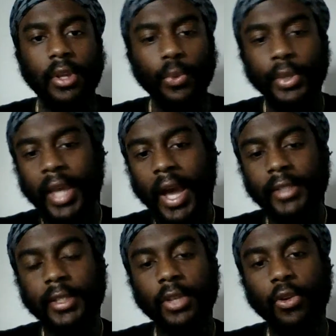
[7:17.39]
We
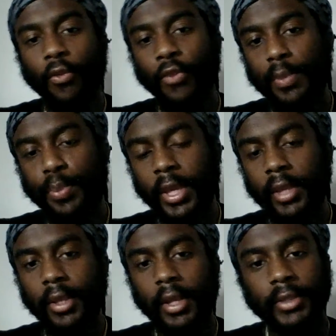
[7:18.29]
constantly on
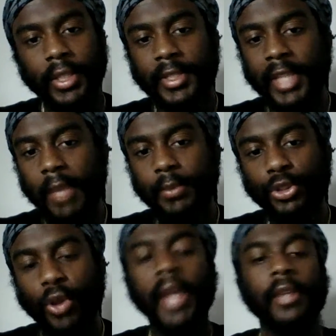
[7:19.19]
repeat. The same
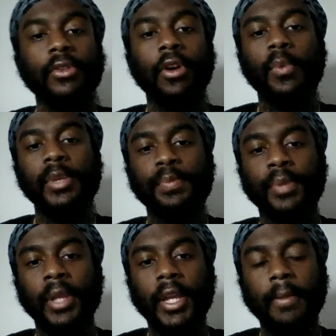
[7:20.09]
track is always
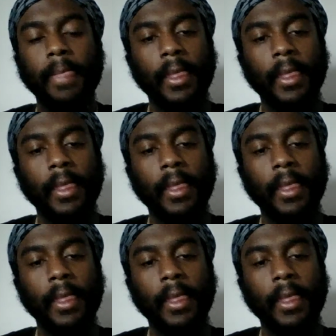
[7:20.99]
playing.